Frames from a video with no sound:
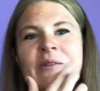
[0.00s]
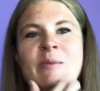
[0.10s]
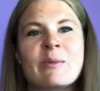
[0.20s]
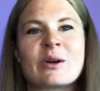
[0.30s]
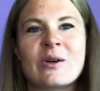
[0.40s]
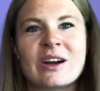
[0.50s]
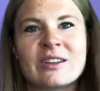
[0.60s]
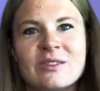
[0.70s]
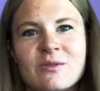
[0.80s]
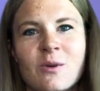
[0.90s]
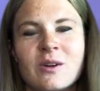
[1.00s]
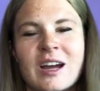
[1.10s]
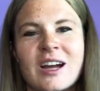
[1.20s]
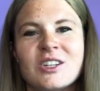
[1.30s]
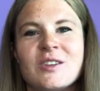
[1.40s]
I remember going on the
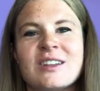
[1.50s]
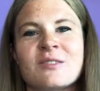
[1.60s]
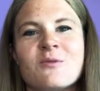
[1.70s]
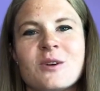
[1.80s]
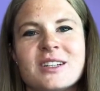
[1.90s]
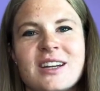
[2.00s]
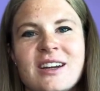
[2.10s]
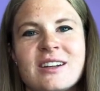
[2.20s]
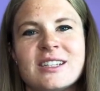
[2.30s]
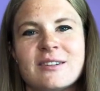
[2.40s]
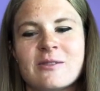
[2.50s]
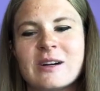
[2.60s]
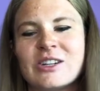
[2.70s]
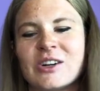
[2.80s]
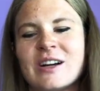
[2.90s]
2014 Silver
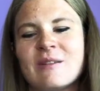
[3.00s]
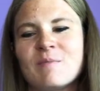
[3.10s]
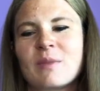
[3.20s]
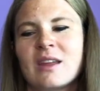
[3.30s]
Retreat,